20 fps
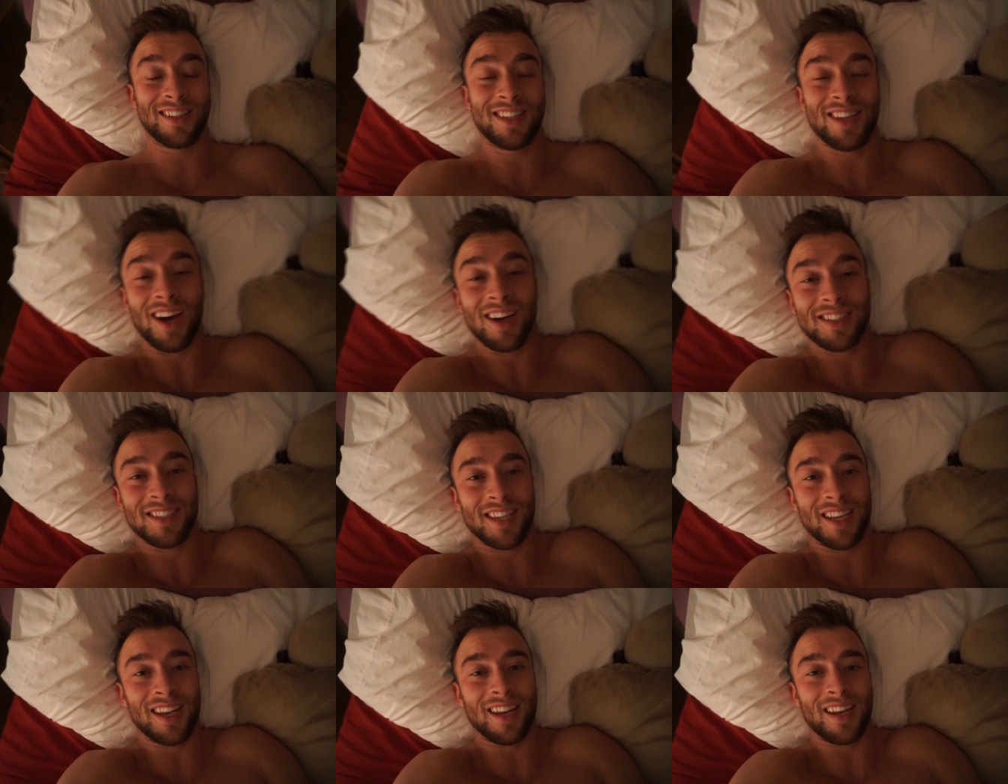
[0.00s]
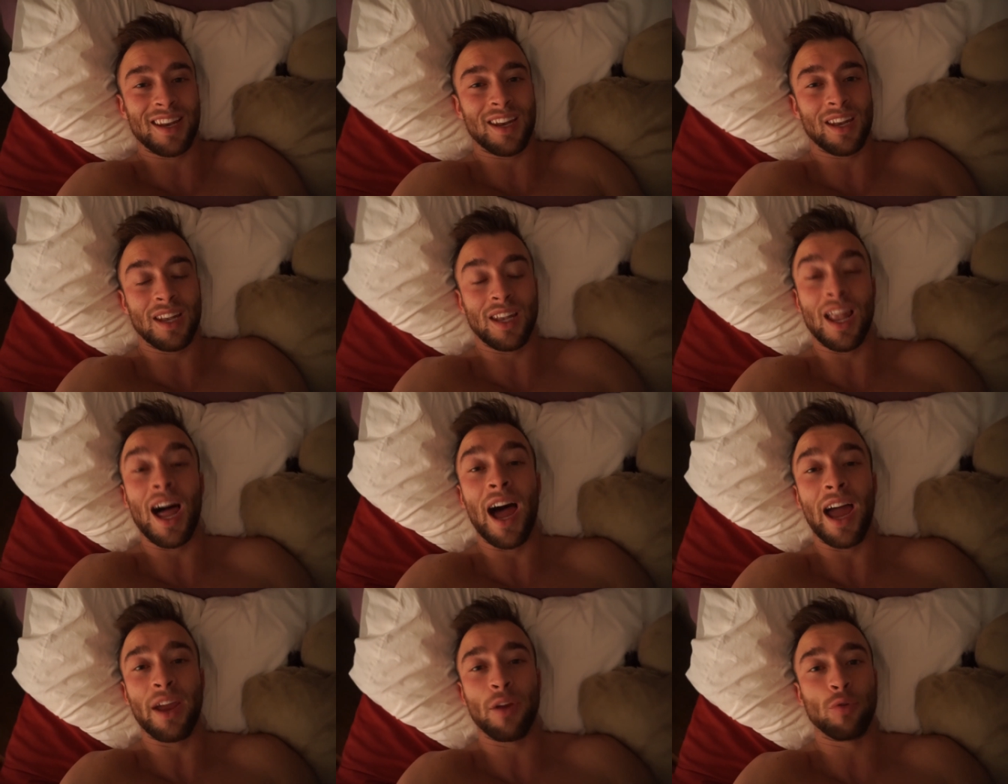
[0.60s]
doesn't
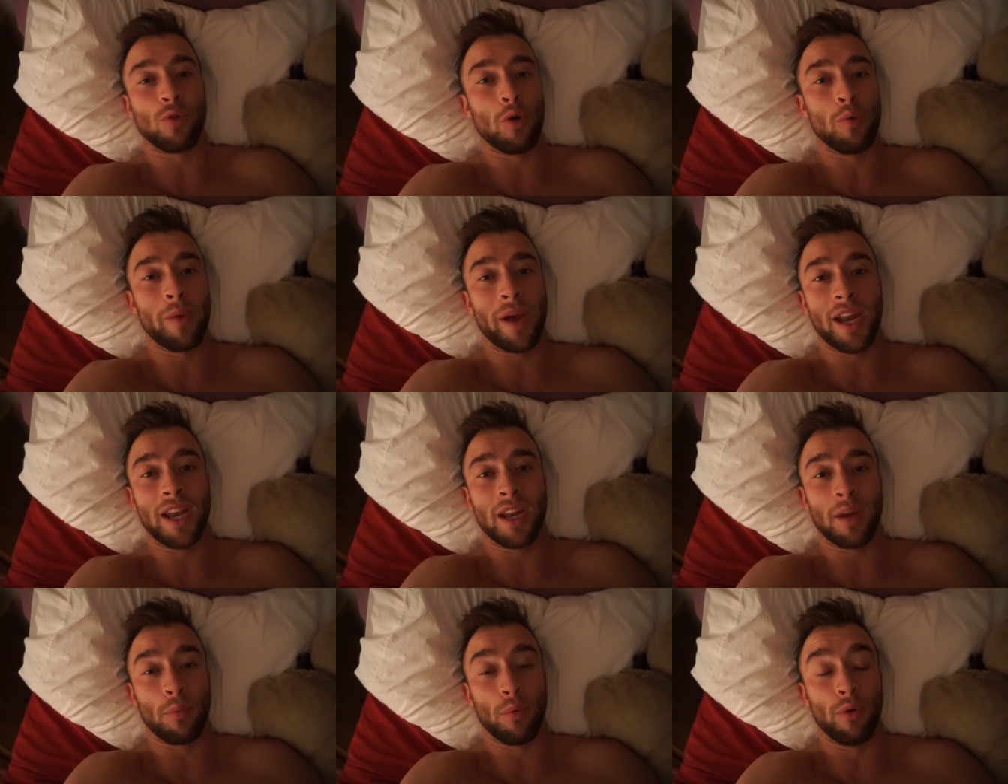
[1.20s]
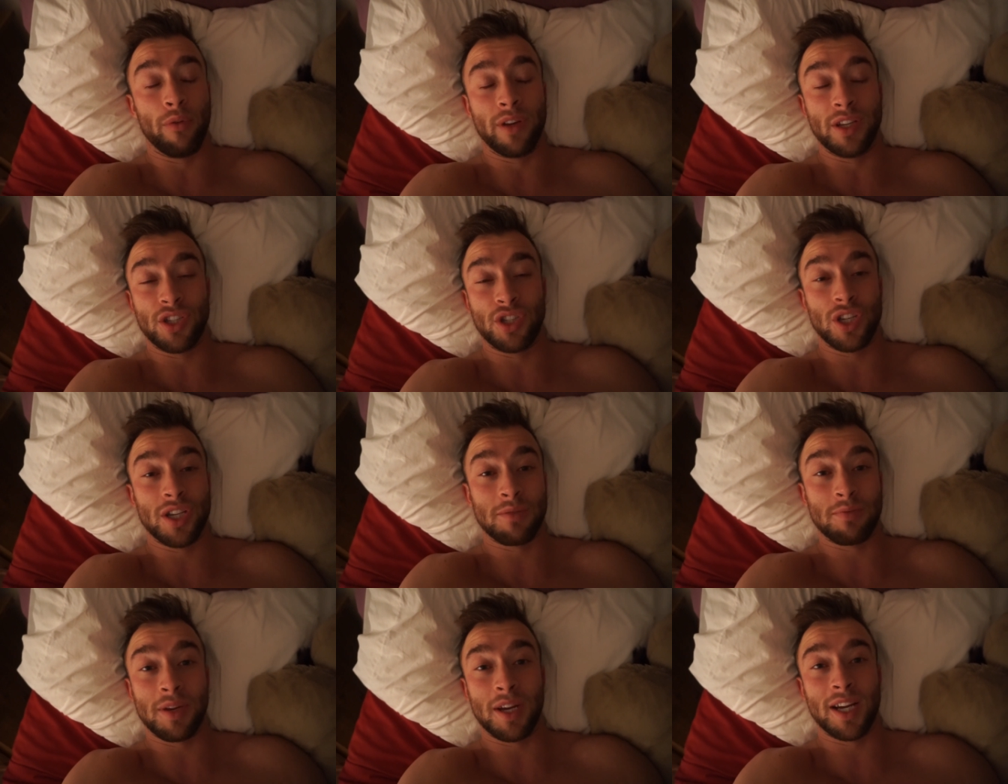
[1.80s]
like romantic movies
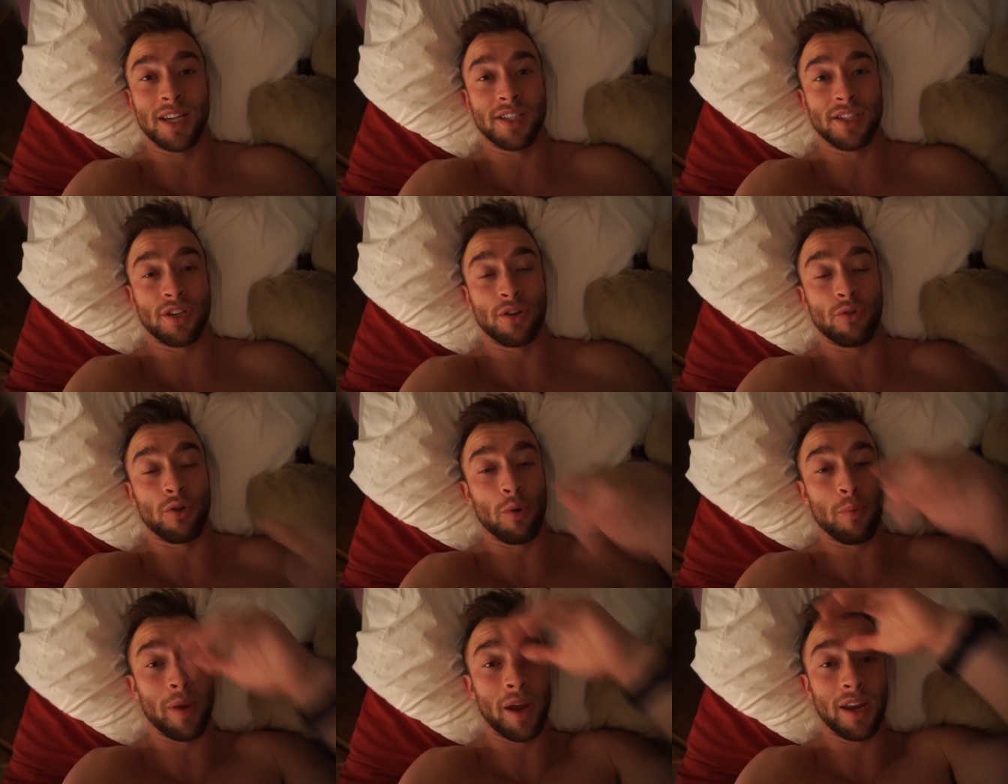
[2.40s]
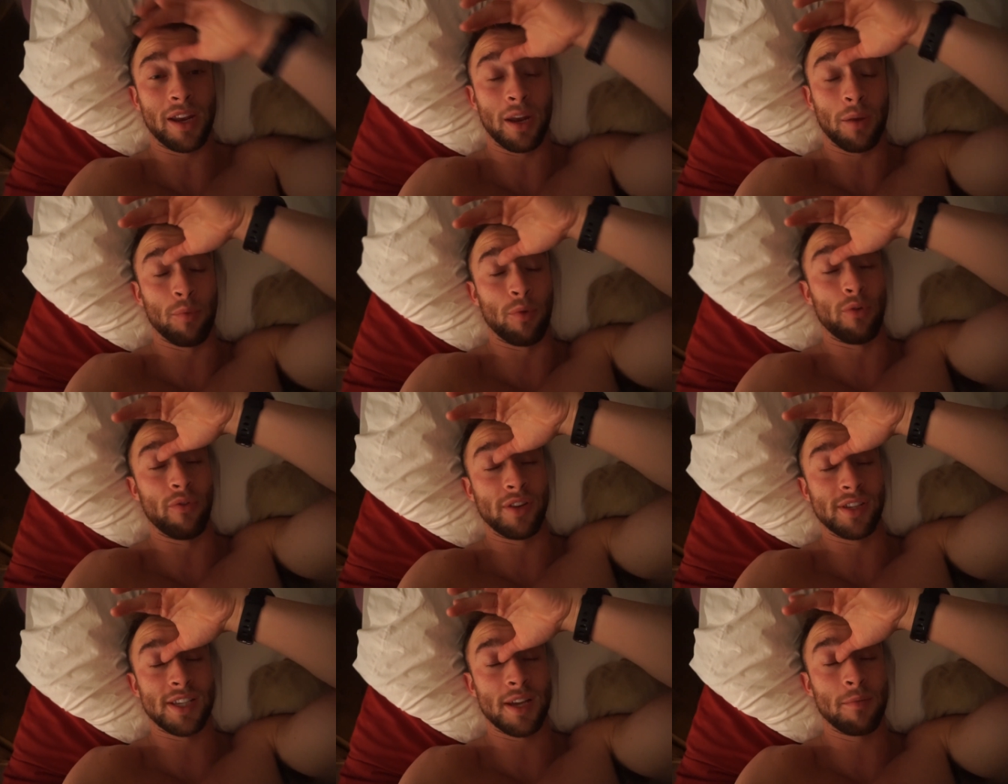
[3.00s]
just because they're romantic
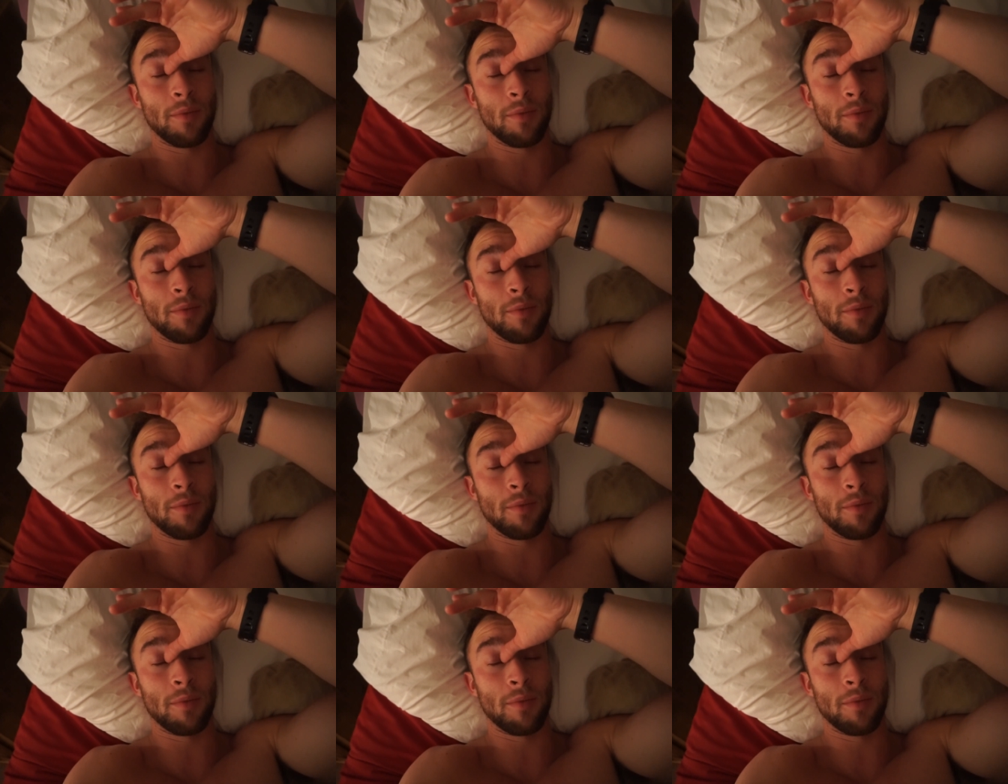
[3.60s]
movies.